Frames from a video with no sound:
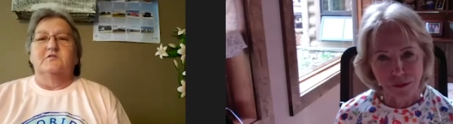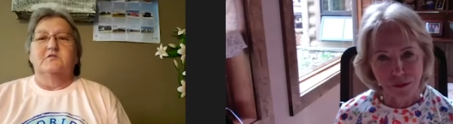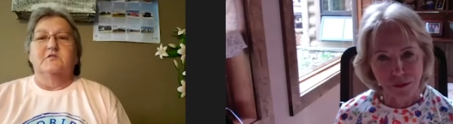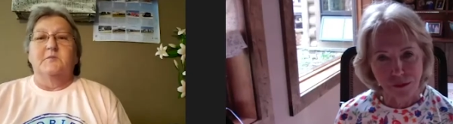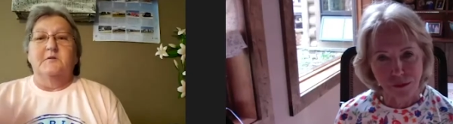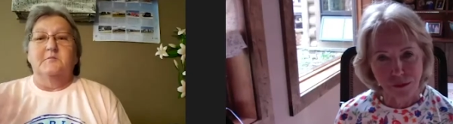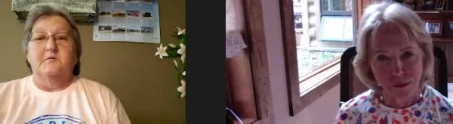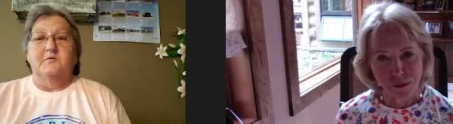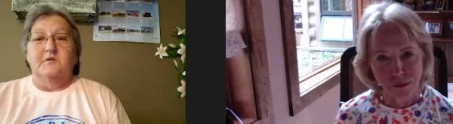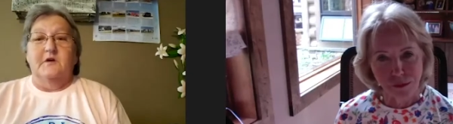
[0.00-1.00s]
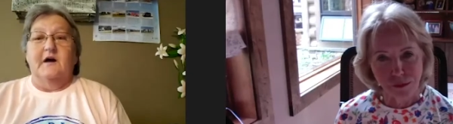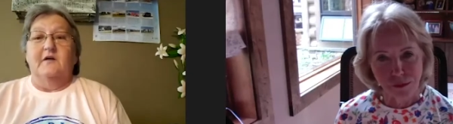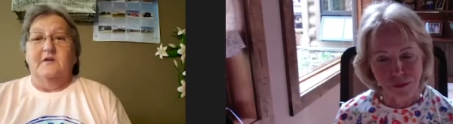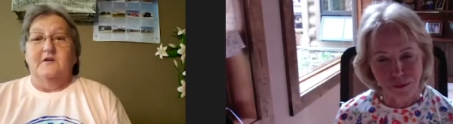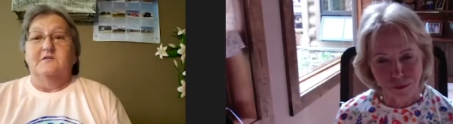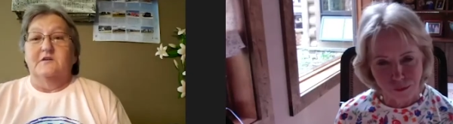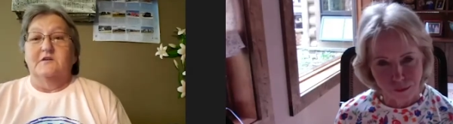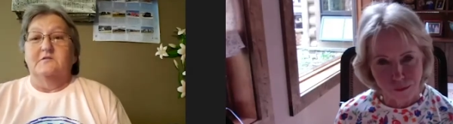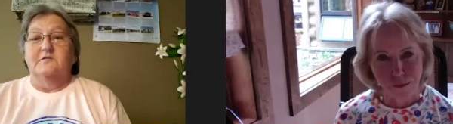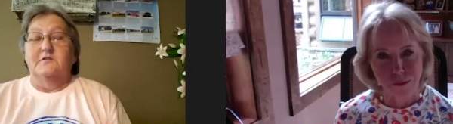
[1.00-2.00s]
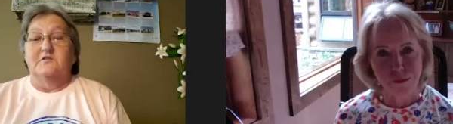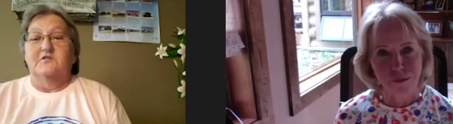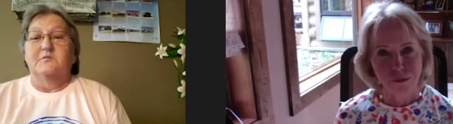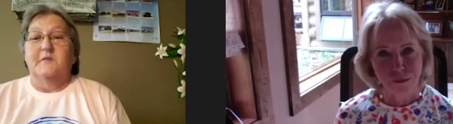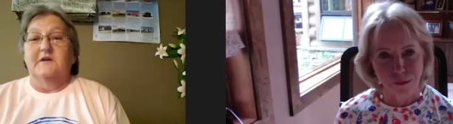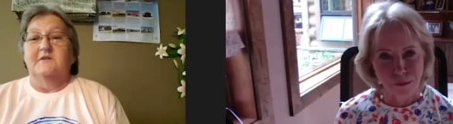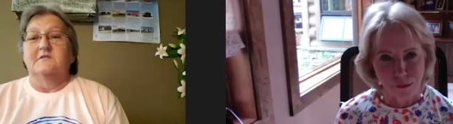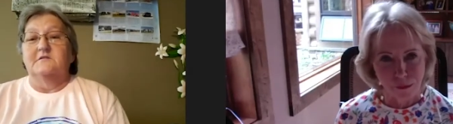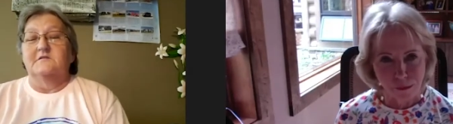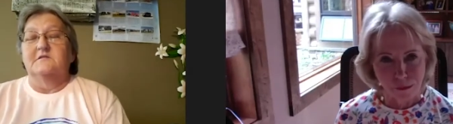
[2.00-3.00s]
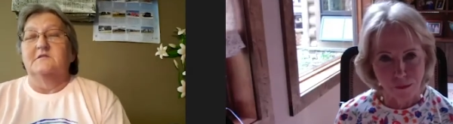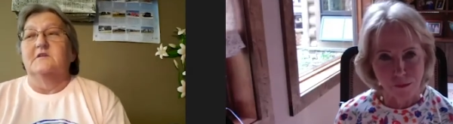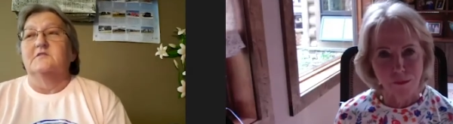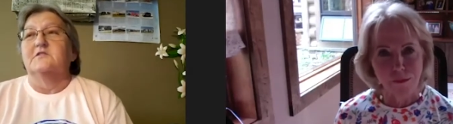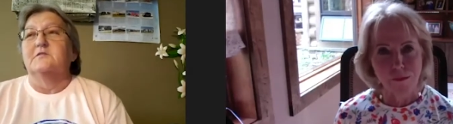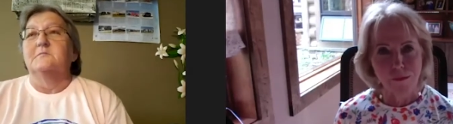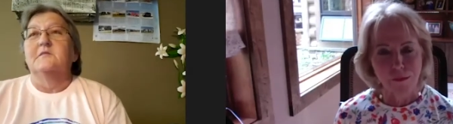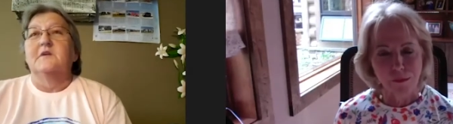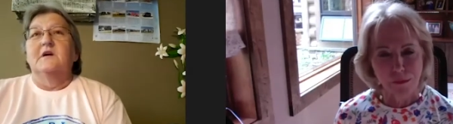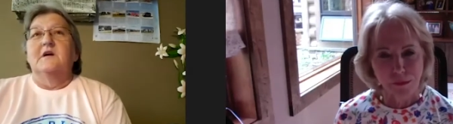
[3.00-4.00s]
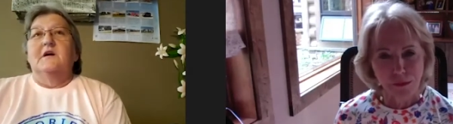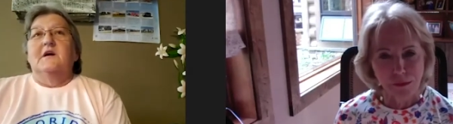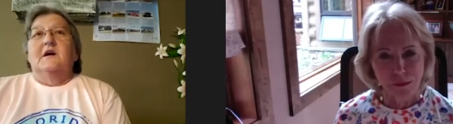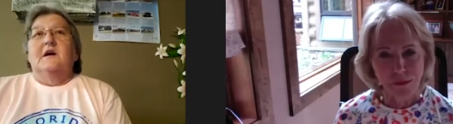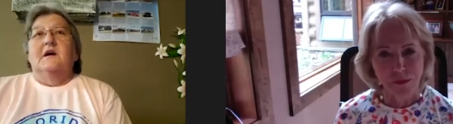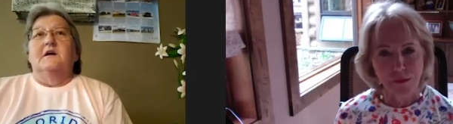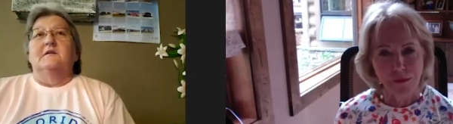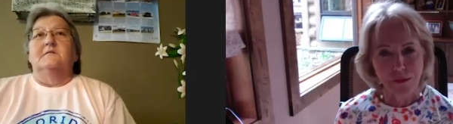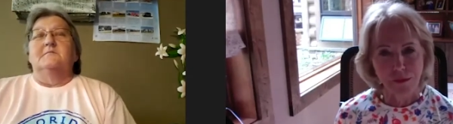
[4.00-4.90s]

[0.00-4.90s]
Speaker 1: the people out there too that you're meeting. You know, so uh,